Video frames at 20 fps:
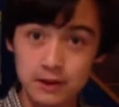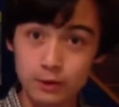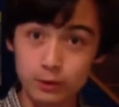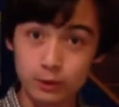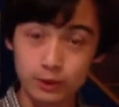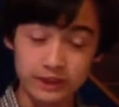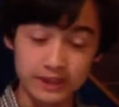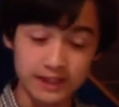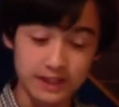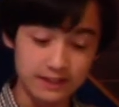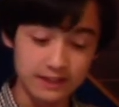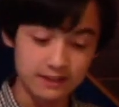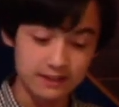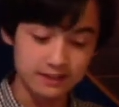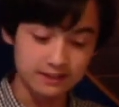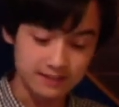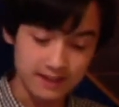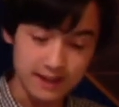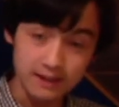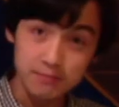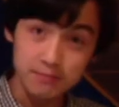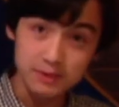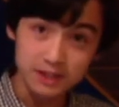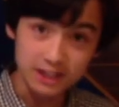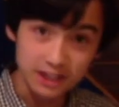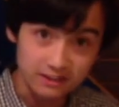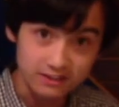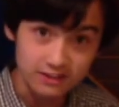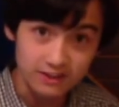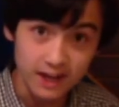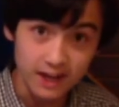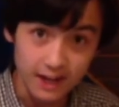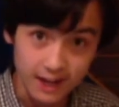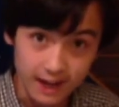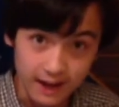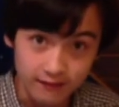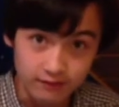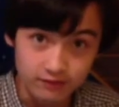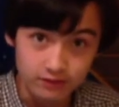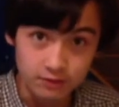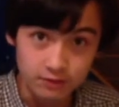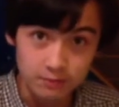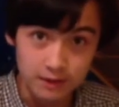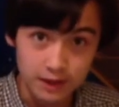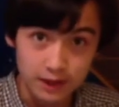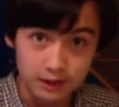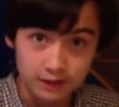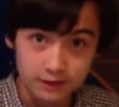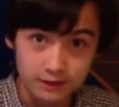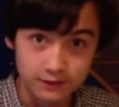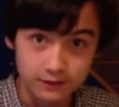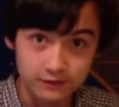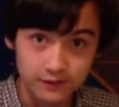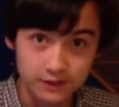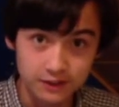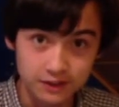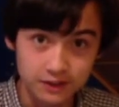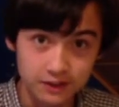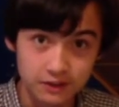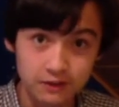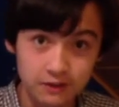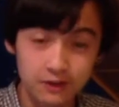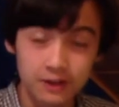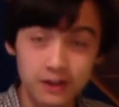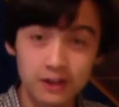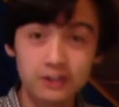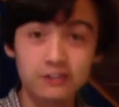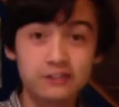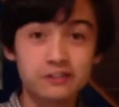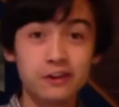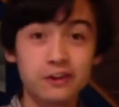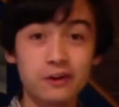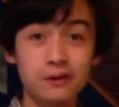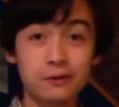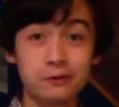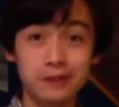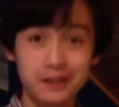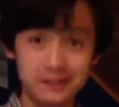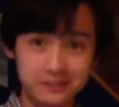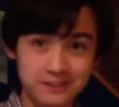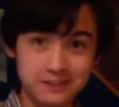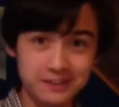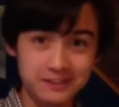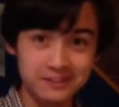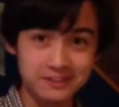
within the 10 minutes that I have to make this video. So let's get